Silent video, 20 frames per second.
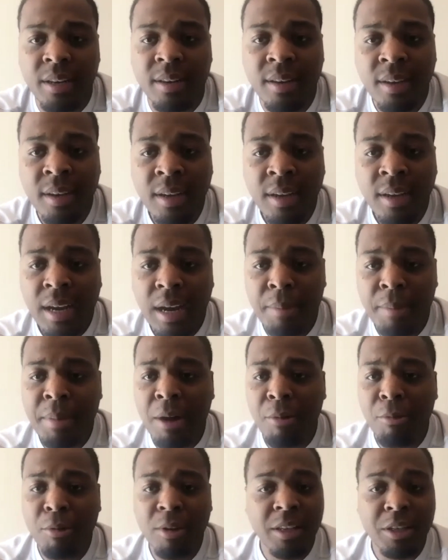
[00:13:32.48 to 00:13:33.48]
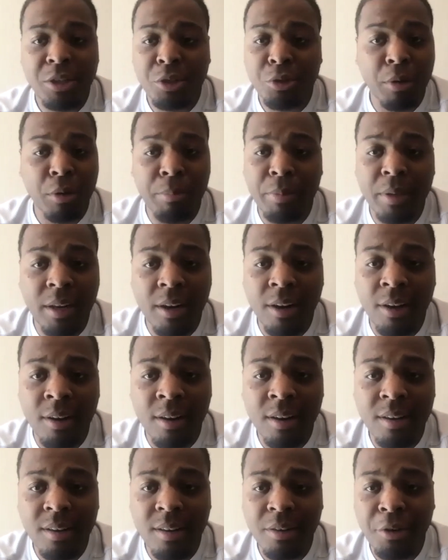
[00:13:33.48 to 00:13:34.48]
I'm not really scripted on it.
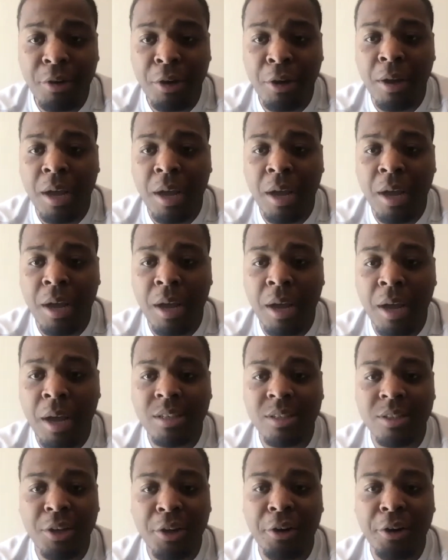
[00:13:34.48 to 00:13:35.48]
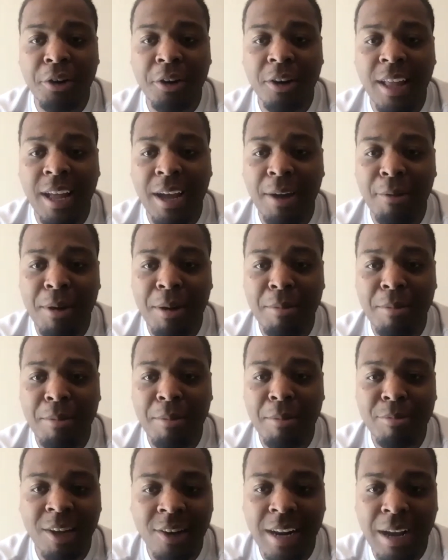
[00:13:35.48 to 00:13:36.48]
I stutter a lot when I'm talking. I
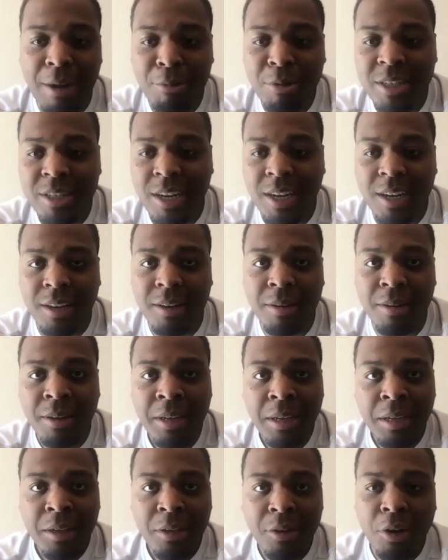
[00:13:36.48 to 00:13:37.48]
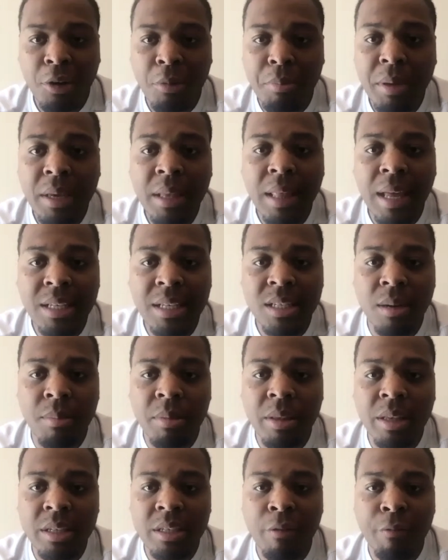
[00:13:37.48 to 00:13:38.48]
wish I could, be like some of these
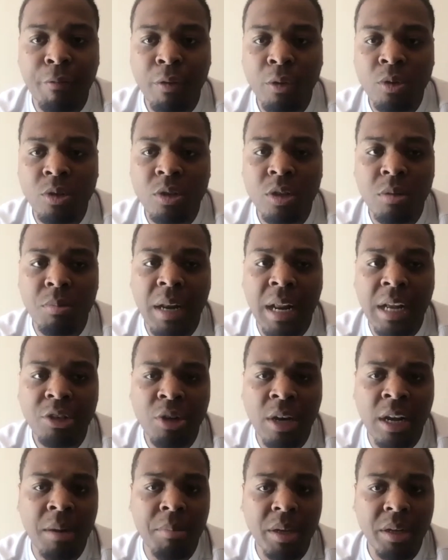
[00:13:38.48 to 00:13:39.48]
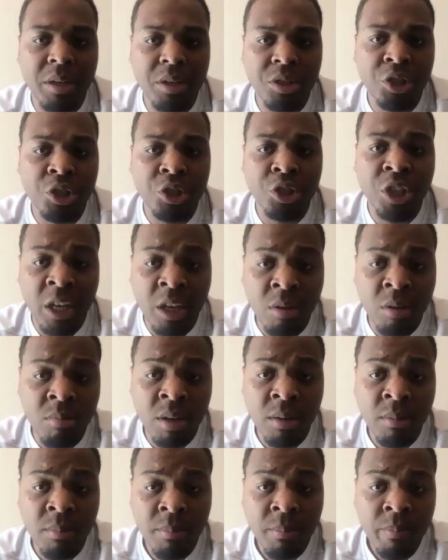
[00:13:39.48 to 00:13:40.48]
influencers, but I try to be genuine.
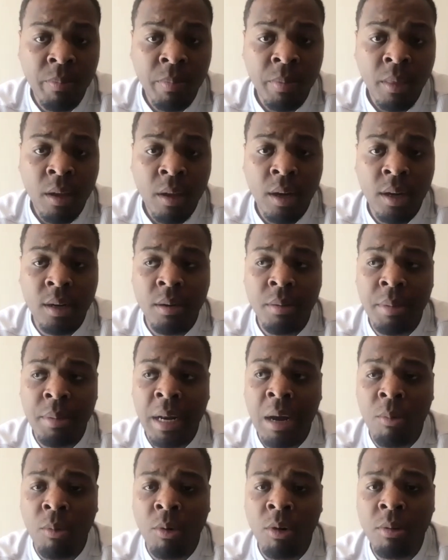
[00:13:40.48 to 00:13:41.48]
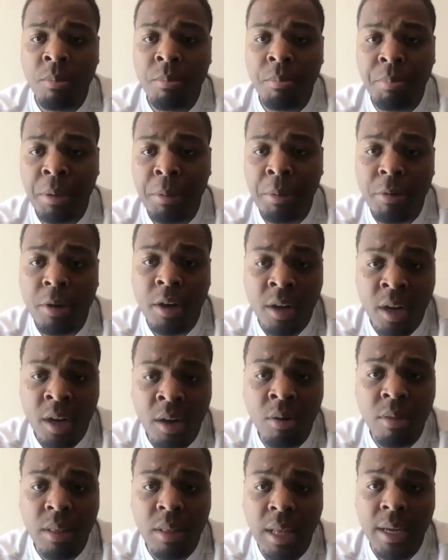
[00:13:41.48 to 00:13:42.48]
And I want people to know,
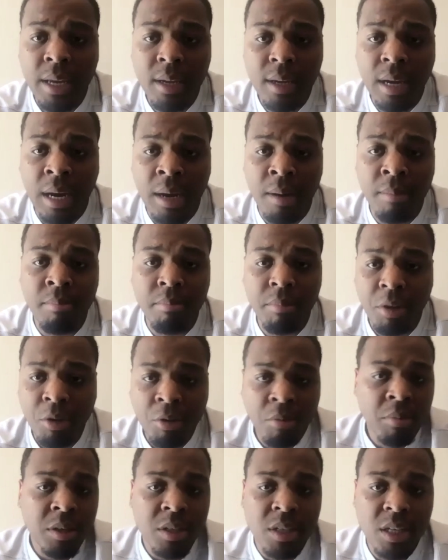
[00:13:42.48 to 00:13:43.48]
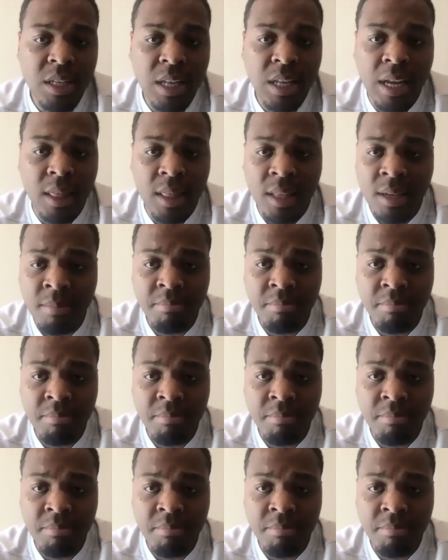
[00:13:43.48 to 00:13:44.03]
like, I'm human just like them.